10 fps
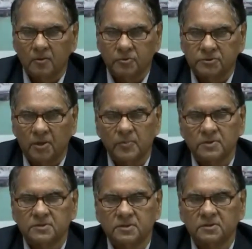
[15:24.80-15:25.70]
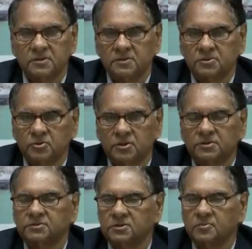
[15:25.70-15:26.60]
which I mentioned in the
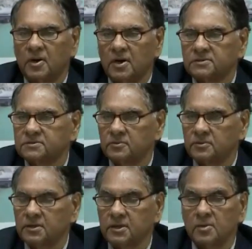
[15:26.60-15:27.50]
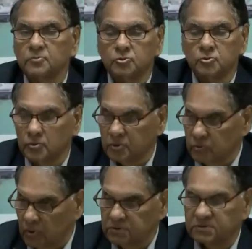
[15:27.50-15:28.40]
introductory remarks, when I came to know in
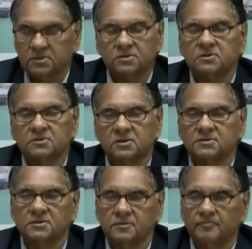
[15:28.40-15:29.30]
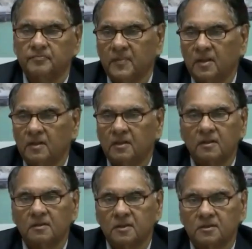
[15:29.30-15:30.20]
one such discussion
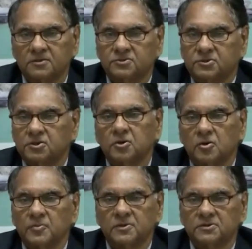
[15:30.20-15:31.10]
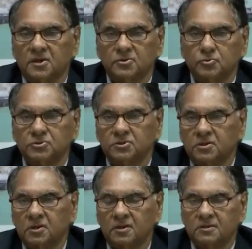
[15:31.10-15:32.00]
that the state governments are
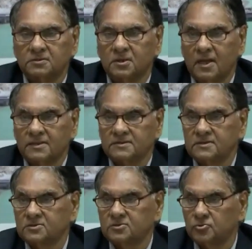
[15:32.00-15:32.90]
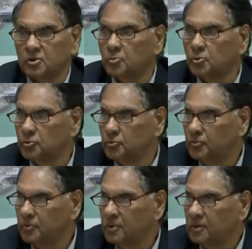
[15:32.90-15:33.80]
using as a license through MOU.
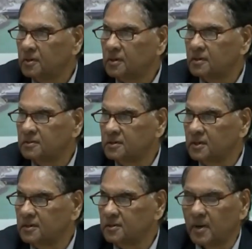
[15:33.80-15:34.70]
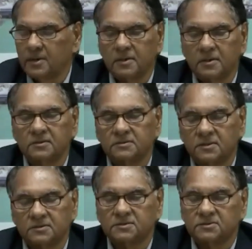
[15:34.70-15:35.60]
And then I reminded the
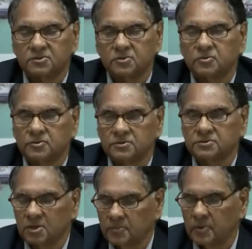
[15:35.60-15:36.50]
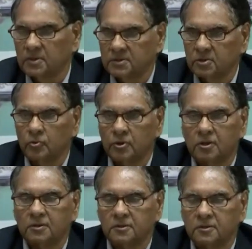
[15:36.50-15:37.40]
Central City Authority chairman, and he
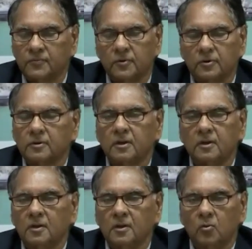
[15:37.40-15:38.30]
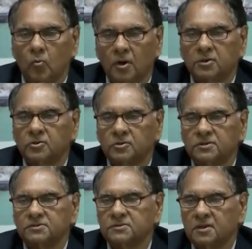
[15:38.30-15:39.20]
quickly, therefore, worked on
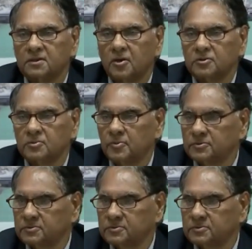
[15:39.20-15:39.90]
this. And now the